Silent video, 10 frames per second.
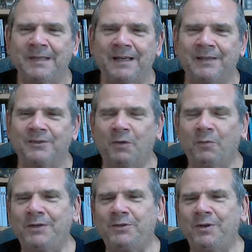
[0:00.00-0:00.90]
And so
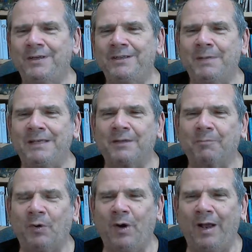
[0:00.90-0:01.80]
we shouldn't be
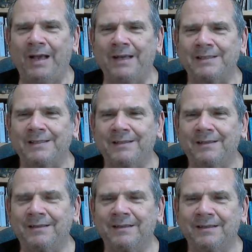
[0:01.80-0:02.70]
surprised
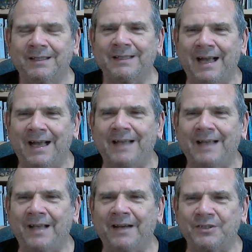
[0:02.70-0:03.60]
that God's
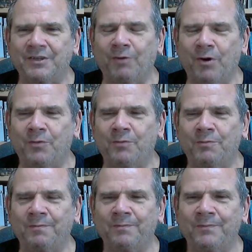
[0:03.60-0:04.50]
on his throne.
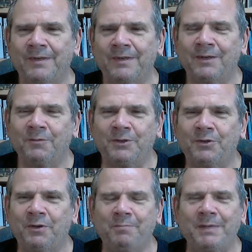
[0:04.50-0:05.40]
We
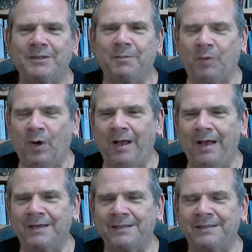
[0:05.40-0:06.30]
shouldn't be
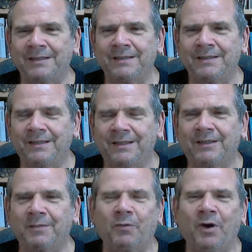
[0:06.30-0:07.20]
surprised
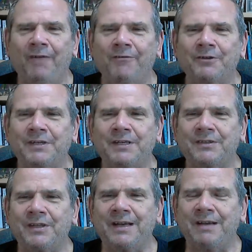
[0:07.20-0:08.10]
that the prophecies
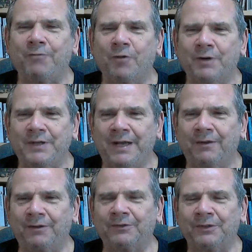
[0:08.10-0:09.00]
that he
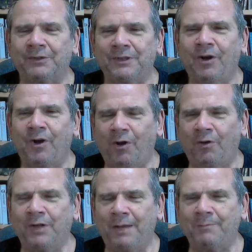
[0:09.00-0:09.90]
foretells all
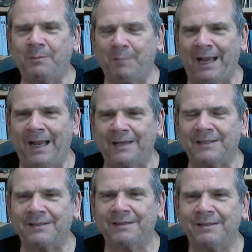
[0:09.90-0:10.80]
come to
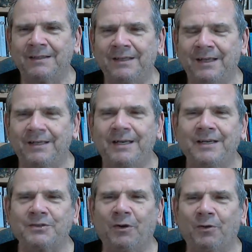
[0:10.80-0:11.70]
pass. And
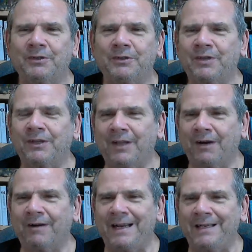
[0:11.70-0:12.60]
he's told us that
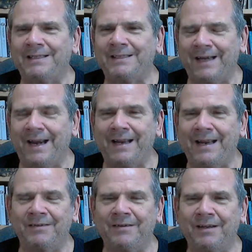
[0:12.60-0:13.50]
there is an
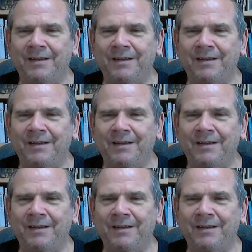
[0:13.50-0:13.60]
end.